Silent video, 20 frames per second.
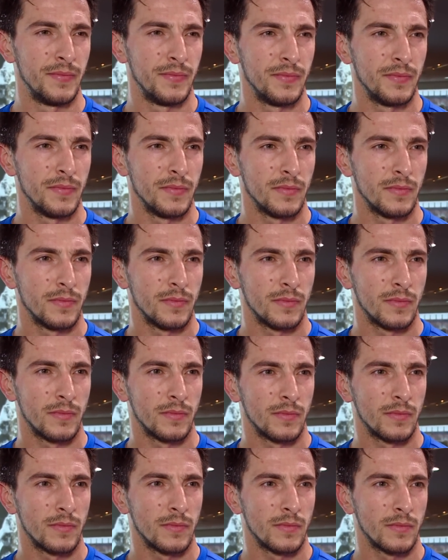Yeah. Do you
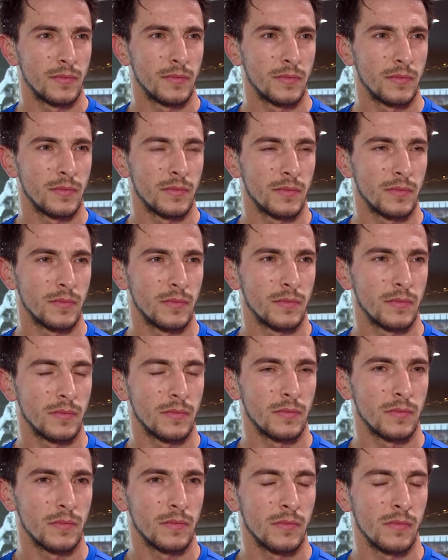want to prove yourself
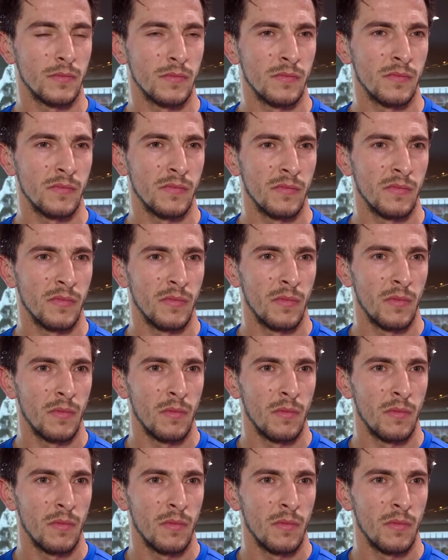tomorrow? Are you playing?